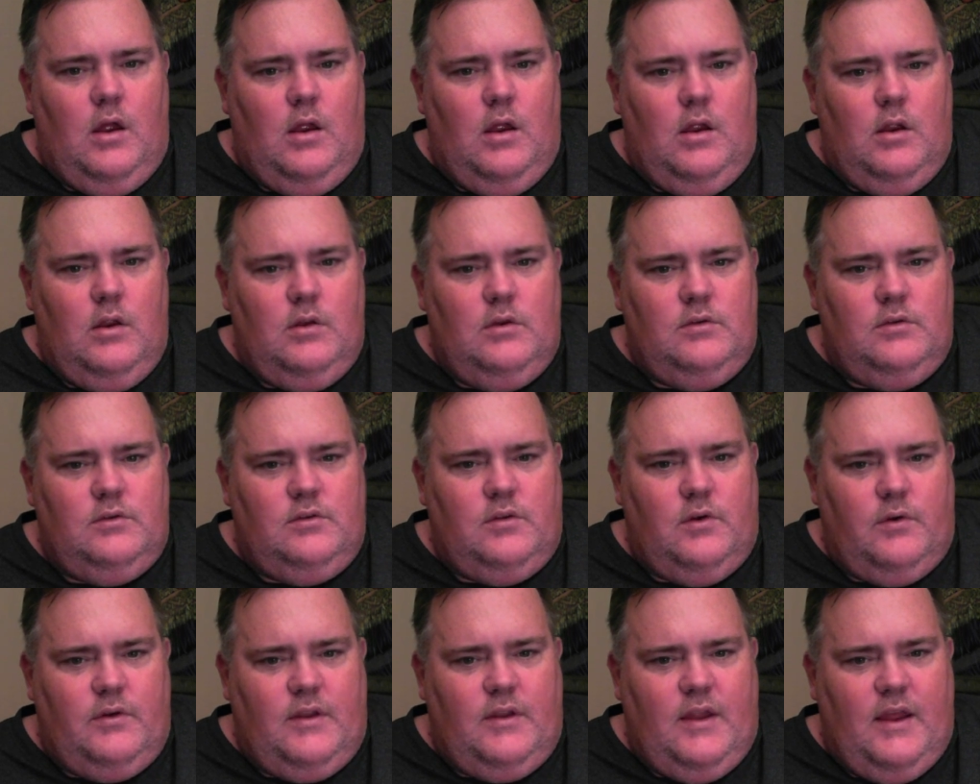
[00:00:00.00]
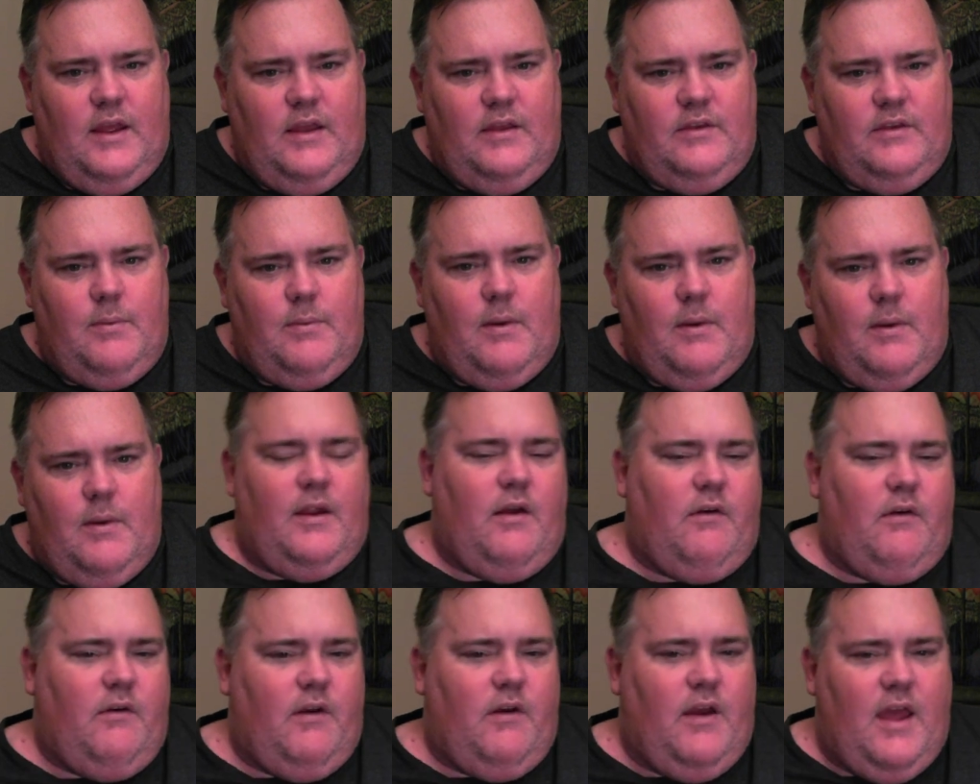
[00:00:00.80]
So it takes about an
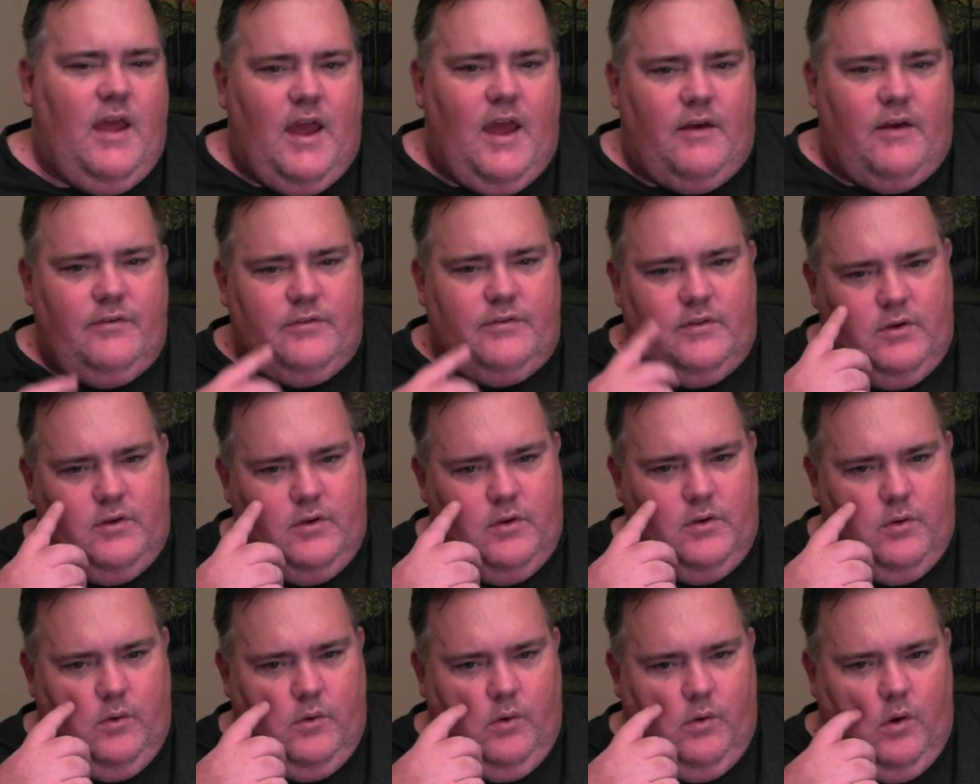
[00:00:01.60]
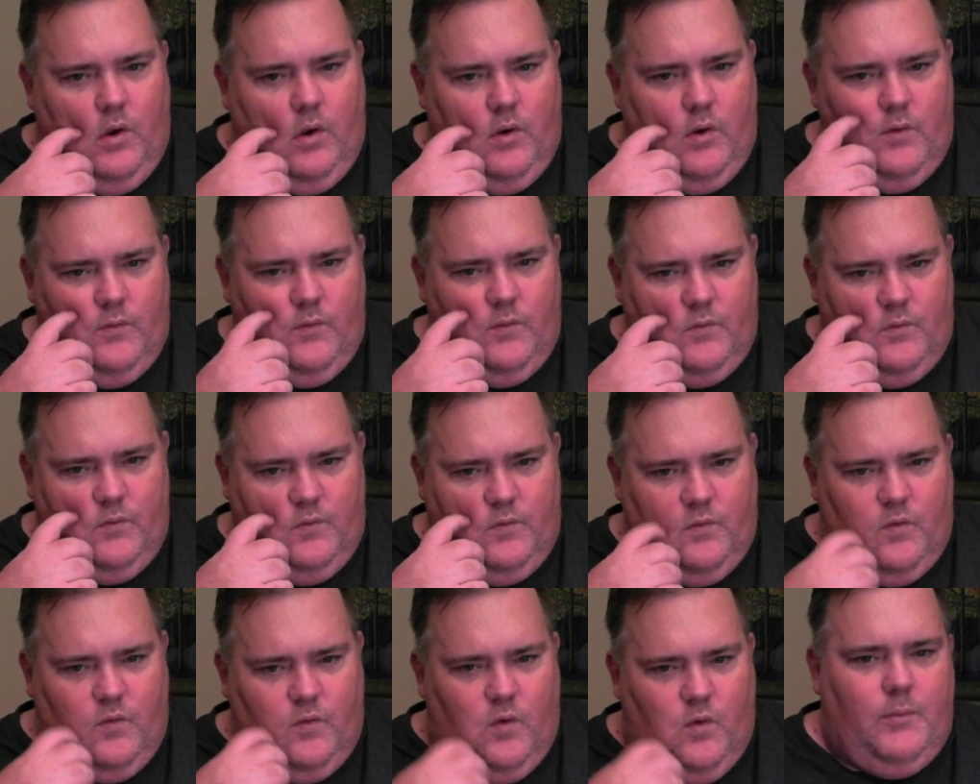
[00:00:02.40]
hour and a half to do
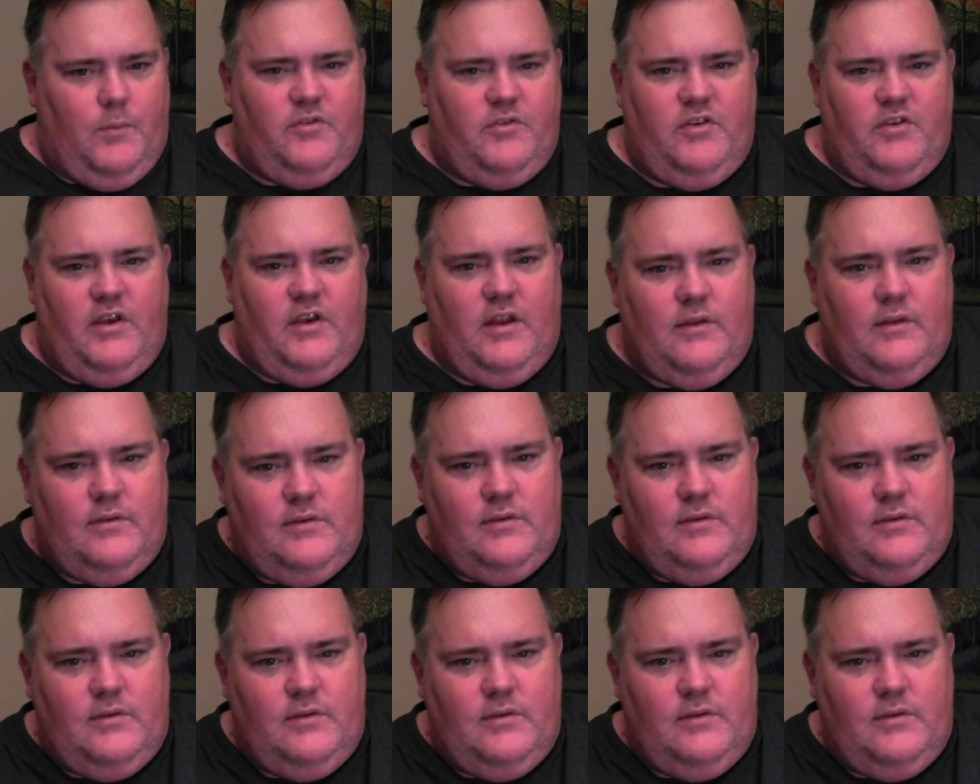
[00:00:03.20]
4 machines.